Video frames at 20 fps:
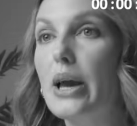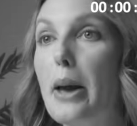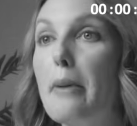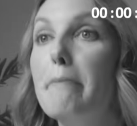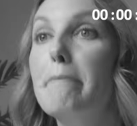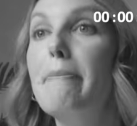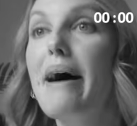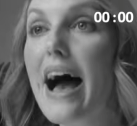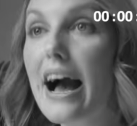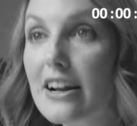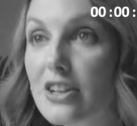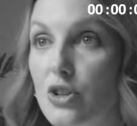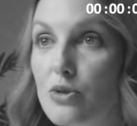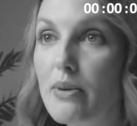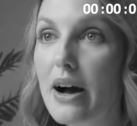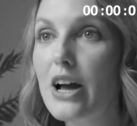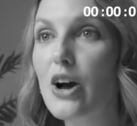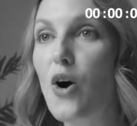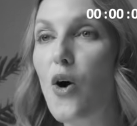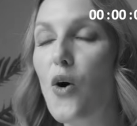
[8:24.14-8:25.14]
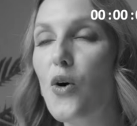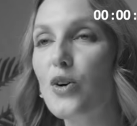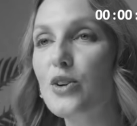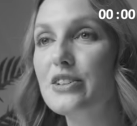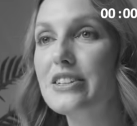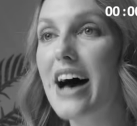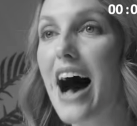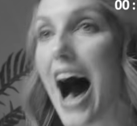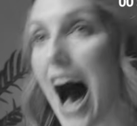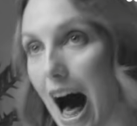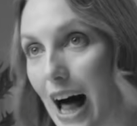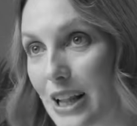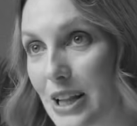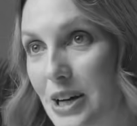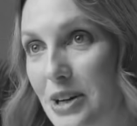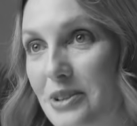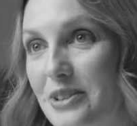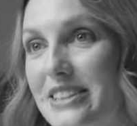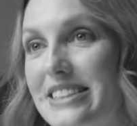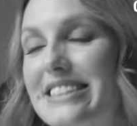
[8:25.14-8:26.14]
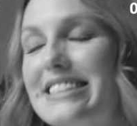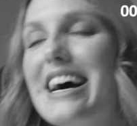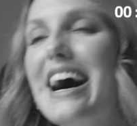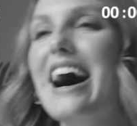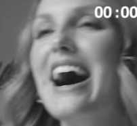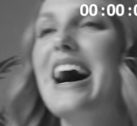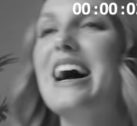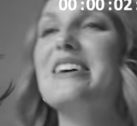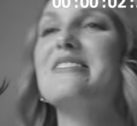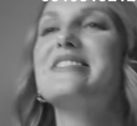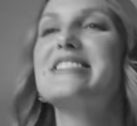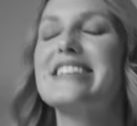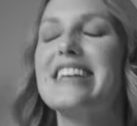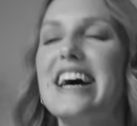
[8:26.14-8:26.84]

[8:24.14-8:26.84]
back to my old Hollywood times.